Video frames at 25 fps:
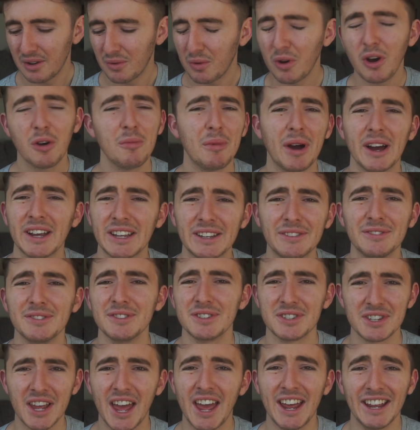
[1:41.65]
What am I
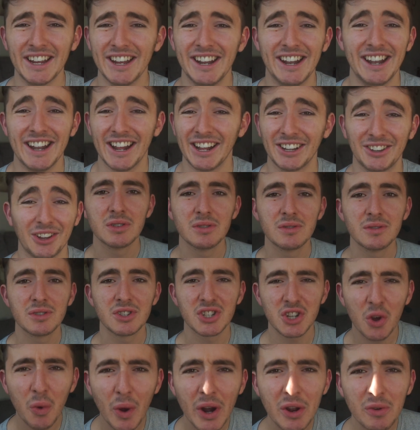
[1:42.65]
even saying?
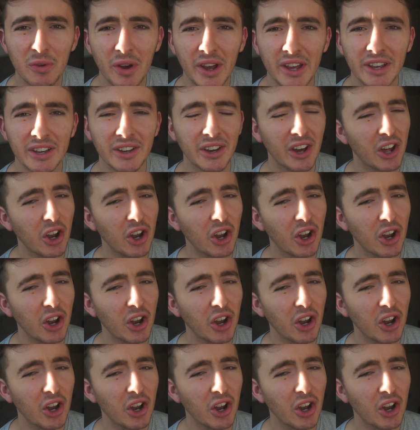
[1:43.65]
So anyway,